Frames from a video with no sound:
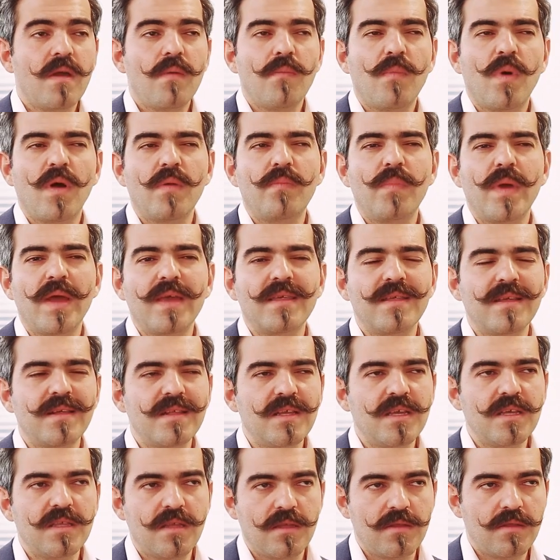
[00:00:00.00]
But
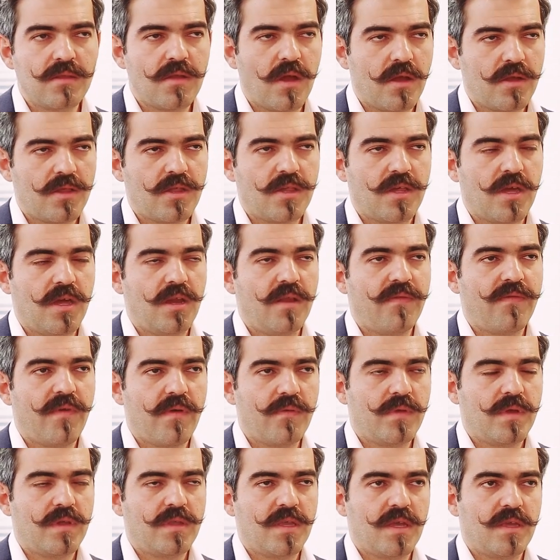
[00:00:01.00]
basically, in a nutshell, if I
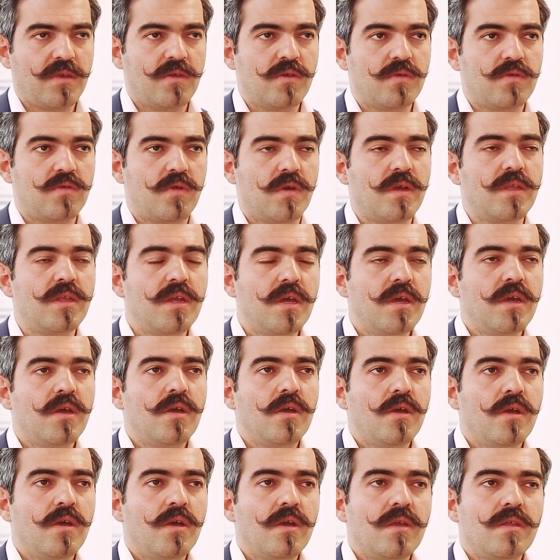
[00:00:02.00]
want to take you through it,
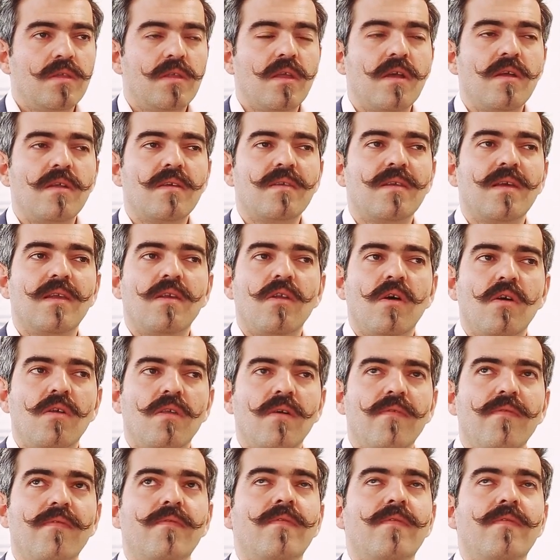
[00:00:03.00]
there's a lot